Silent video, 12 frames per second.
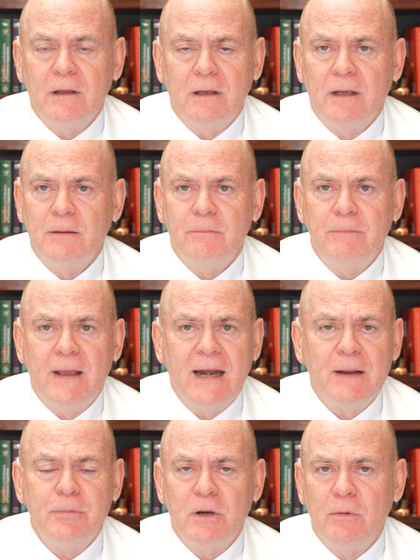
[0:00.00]
And man,
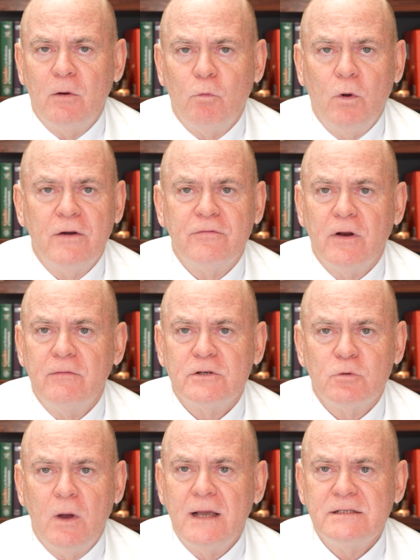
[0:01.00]
I'd put them on one Frova
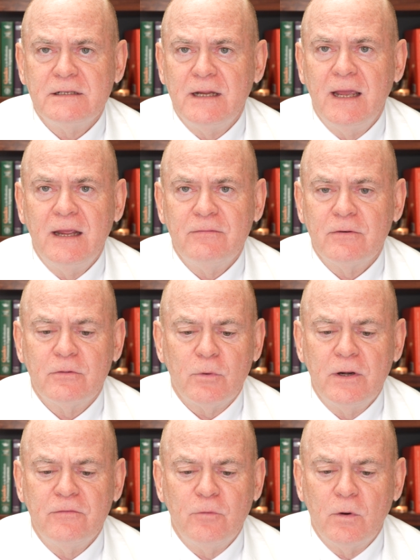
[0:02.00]
twice a day for
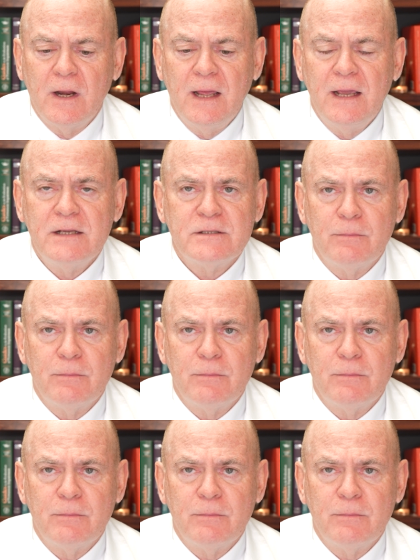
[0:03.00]
3 to 4 days.